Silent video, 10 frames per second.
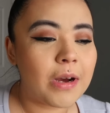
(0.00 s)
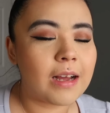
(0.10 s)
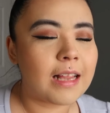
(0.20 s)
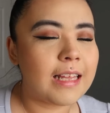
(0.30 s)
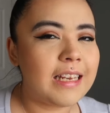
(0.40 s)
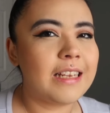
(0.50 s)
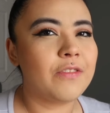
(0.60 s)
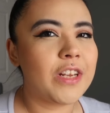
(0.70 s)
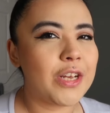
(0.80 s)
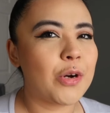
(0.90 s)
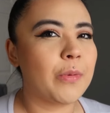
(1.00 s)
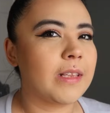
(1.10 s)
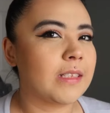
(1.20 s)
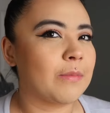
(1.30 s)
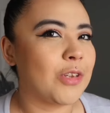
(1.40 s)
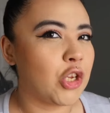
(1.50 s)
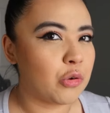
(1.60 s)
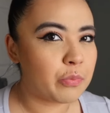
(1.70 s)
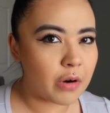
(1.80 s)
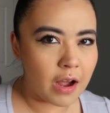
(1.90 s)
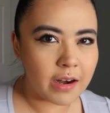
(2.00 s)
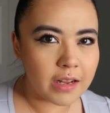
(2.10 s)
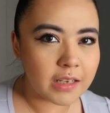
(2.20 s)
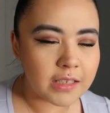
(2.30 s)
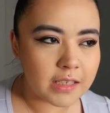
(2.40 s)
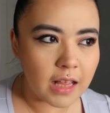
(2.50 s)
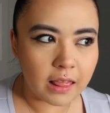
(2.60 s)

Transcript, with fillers: a cleaning video with some new products?